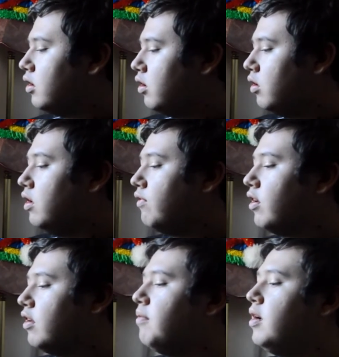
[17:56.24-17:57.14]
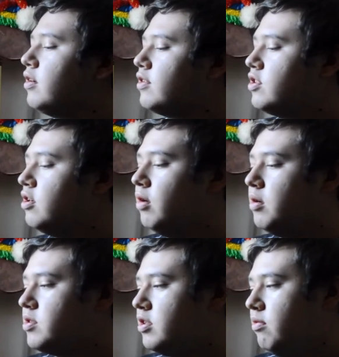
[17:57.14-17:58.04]
or you've got the Mark II
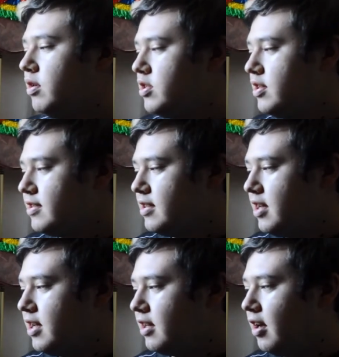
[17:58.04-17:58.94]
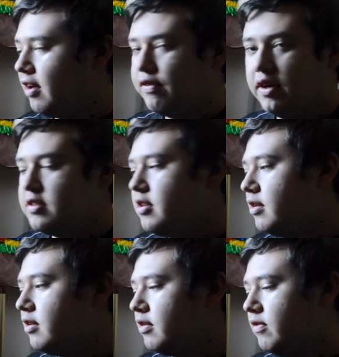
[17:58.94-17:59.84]
option, which is the Night Fighter
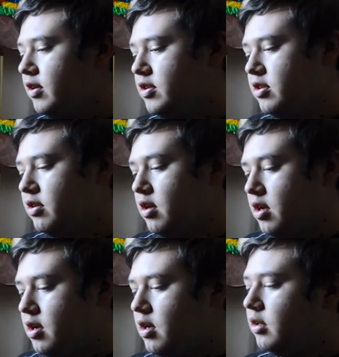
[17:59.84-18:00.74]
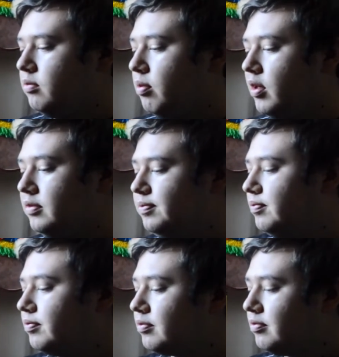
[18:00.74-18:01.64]
version, but
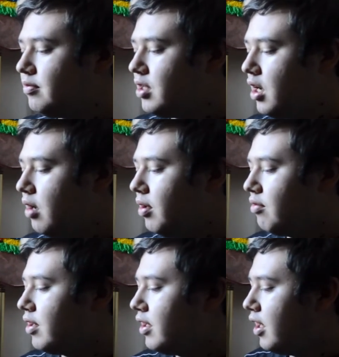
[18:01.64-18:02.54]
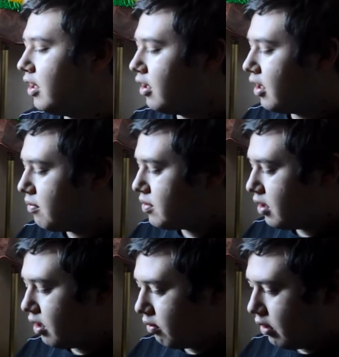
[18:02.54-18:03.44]
I'm not really keen on them,
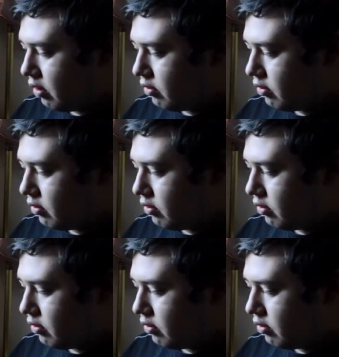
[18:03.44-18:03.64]
so I'll